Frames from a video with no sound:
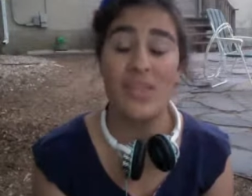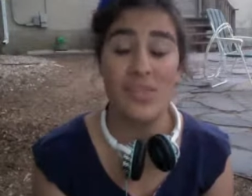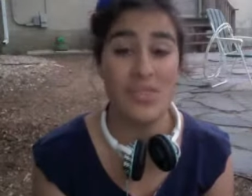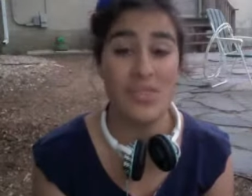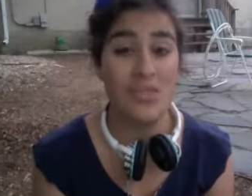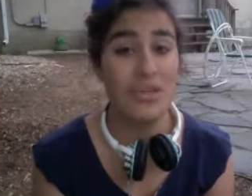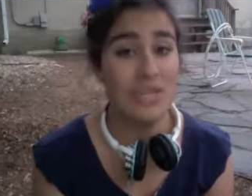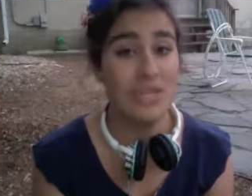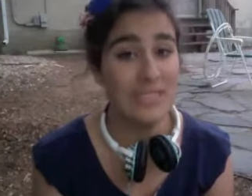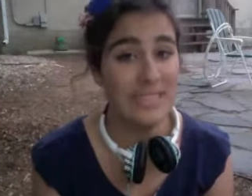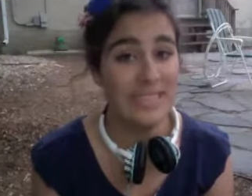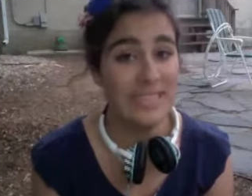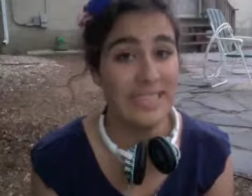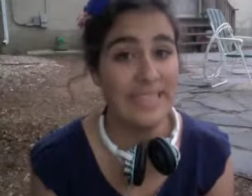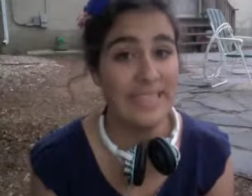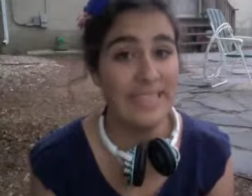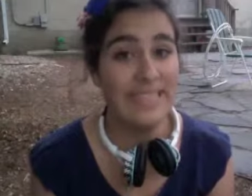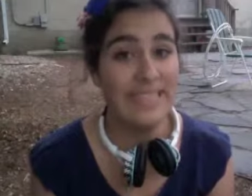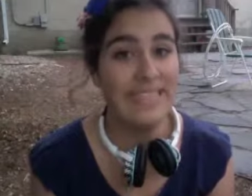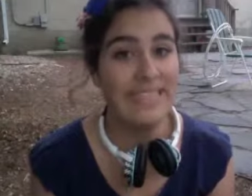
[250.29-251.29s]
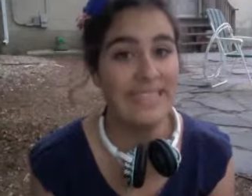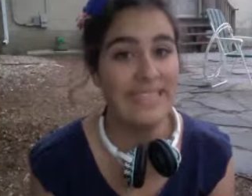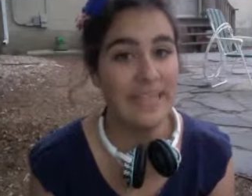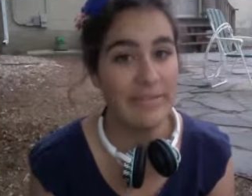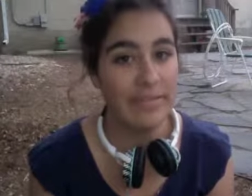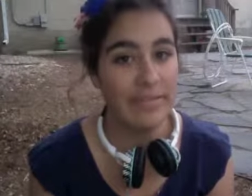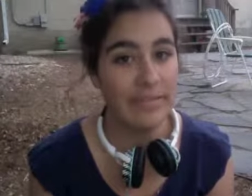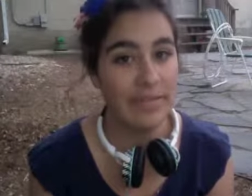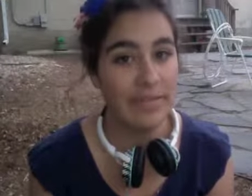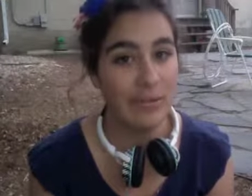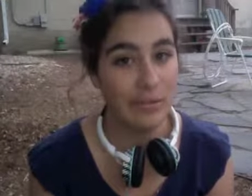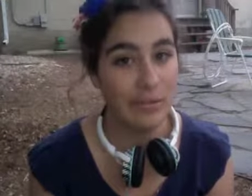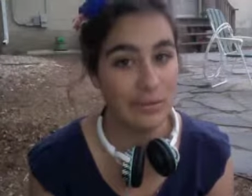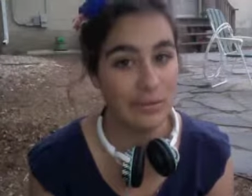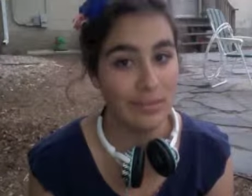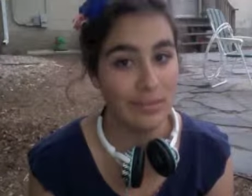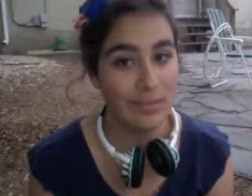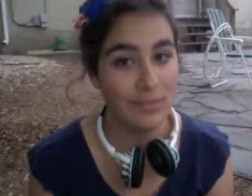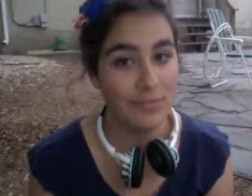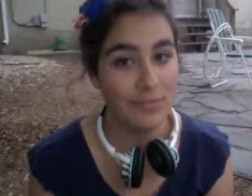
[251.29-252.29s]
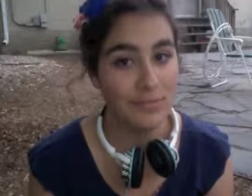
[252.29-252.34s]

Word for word: 13 seven year olds.